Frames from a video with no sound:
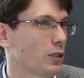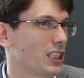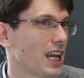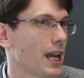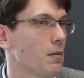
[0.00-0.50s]
would
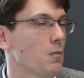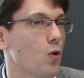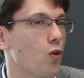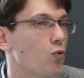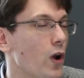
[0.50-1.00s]
say
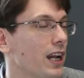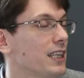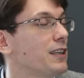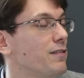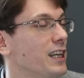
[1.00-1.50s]

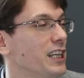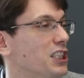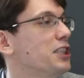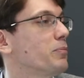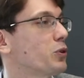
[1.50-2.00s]
relatively
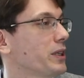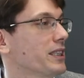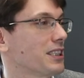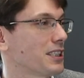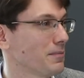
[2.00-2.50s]
cheap
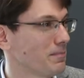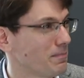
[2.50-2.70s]
tricks.